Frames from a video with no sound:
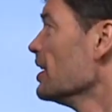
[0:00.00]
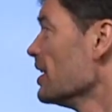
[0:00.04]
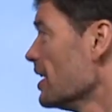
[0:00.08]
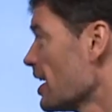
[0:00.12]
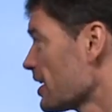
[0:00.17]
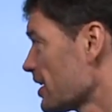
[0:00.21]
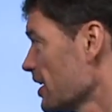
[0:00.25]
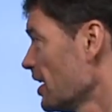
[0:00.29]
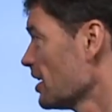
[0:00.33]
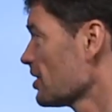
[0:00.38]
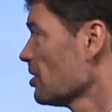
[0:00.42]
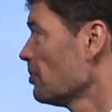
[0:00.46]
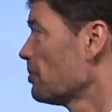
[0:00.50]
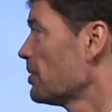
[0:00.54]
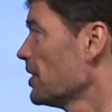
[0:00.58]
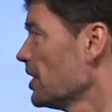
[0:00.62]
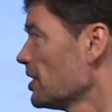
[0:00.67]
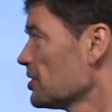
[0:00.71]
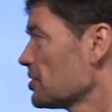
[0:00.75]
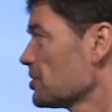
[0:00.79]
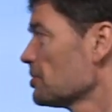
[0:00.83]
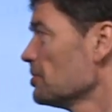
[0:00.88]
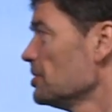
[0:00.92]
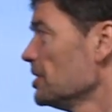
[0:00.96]
again,
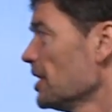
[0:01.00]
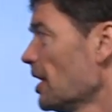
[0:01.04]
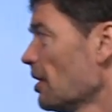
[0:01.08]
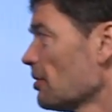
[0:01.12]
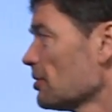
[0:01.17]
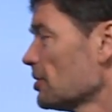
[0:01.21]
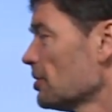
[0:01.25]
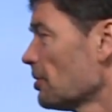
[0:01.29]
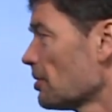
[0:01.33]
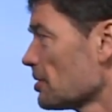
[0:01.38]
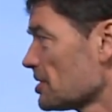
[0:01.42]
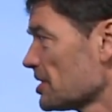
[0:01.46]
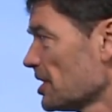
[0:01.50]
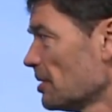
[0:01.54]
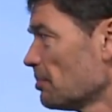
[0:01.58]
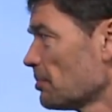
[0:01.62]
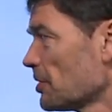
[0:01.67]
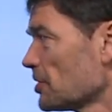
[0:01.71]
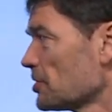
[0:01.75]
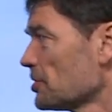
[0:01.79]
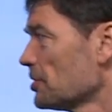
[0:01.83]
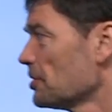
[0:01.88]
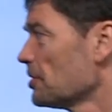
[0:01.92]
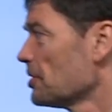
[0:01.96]
compared to the outdoor
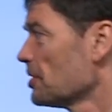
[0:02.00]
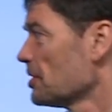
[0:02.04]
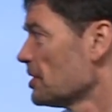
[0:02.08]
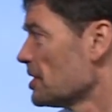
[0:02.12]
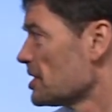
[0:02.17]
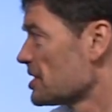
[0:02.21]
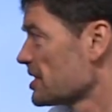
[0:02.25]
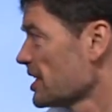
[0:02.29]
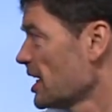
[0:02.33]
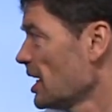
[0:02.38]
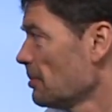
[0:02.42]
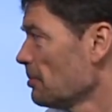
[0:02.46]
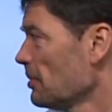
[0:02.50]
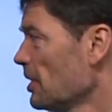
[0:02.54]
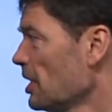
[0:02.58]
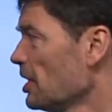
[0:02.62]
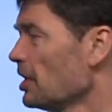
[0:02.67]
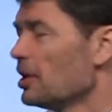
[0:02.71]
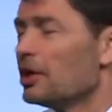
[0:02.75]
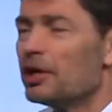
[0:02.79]
temperature, the same